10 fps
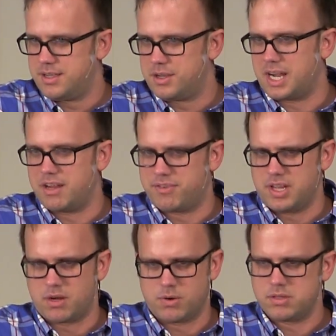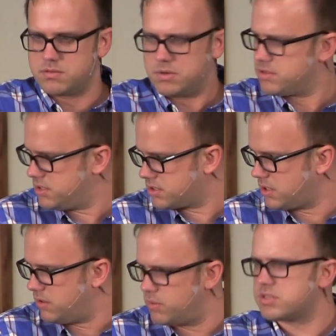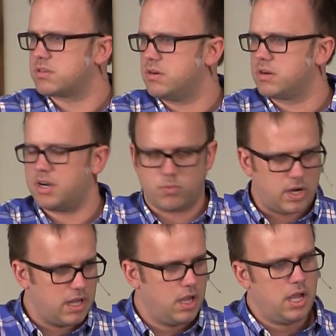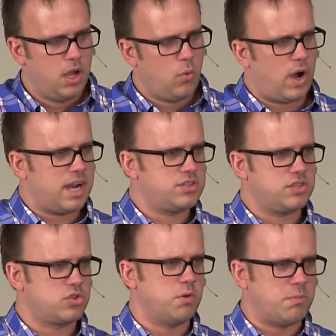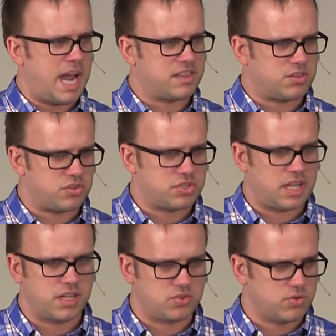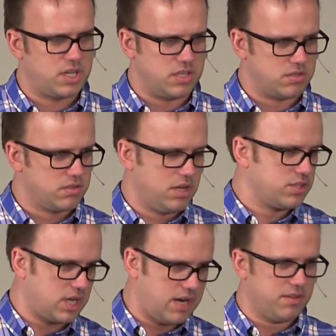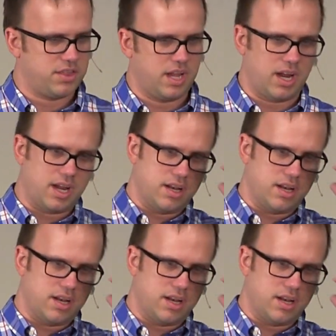You kind of feel like, where's this going? What's going on? Why is he so mad that they're selling trees? You know, this kind of a thing.